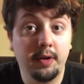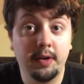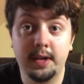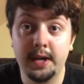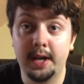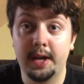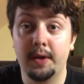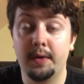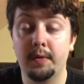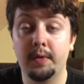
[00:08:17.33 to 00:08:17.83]
You
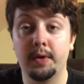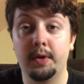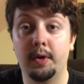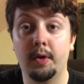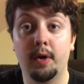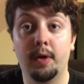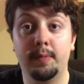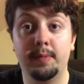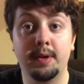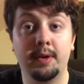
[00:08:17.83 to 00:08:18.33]
think I'm gonna
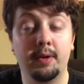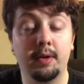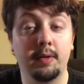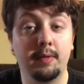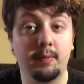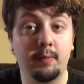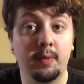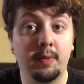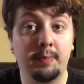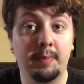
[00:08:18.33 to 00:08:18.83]
go up there
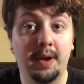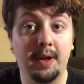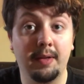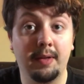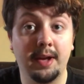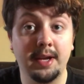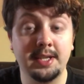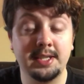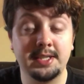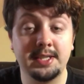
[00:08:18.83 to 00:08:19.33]
with my
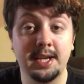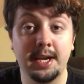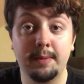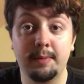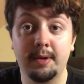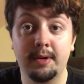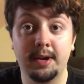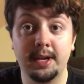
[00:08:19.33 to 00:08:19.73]
lightsaber